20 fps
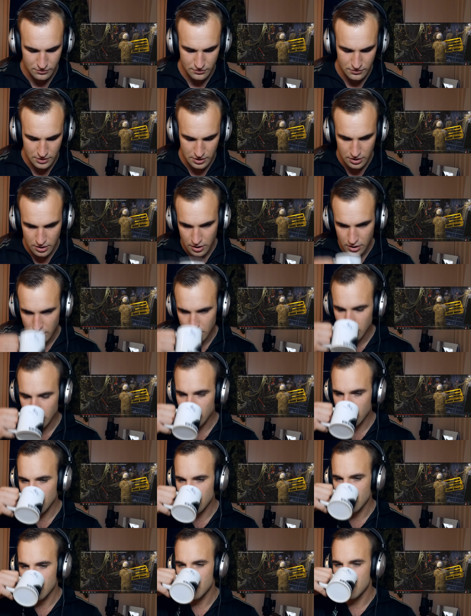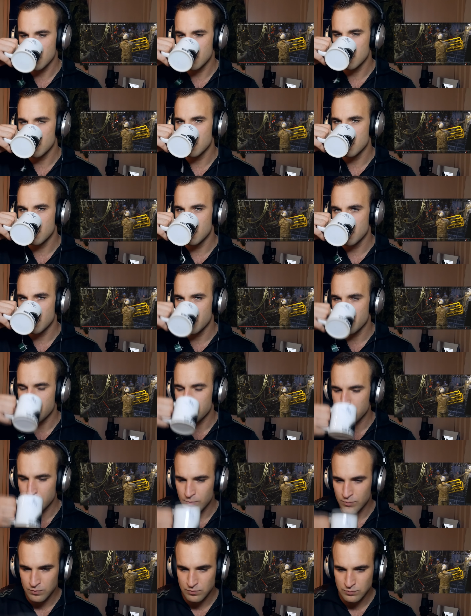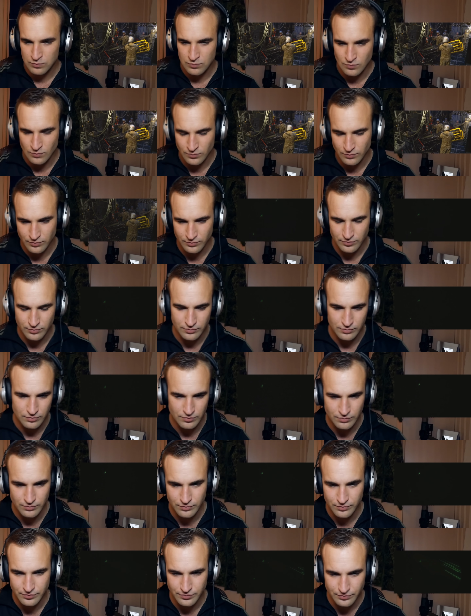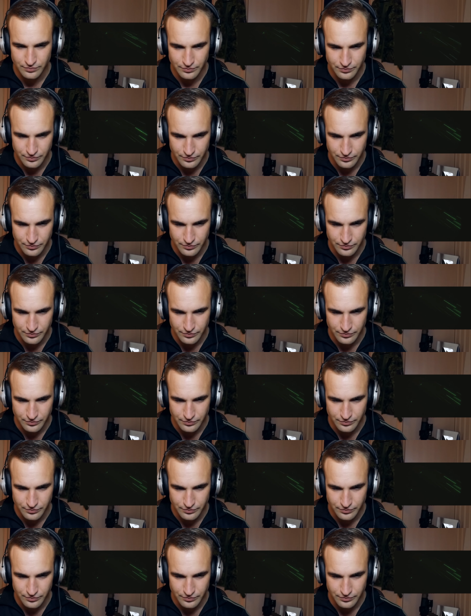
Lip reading: Nobody speaks.